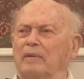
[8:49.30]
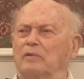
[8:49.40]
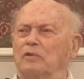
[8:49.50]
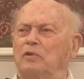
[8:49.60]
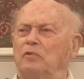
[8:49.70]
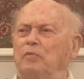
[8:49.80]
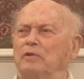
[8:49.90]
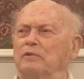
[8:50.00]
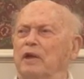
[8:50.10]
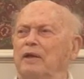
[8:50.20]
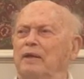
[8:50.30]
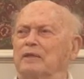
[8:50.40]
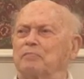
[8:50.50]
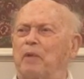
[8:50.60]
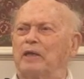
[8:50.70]
who'd been riding
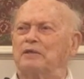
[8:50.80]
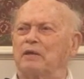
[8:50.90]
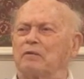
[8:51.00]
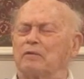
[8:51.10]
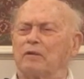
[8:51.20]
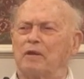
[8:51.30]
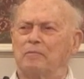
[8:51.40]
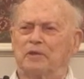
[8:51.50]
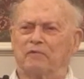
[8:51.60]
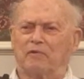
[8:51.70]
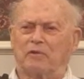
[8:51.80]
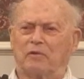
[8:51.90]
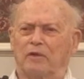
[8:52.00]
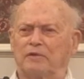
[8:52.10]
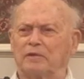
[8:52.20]
his bicycle to the
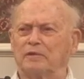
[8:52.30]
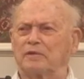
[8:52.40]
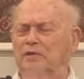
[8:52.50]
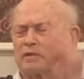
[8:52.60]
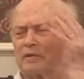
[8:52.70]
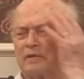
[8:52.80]
observatory since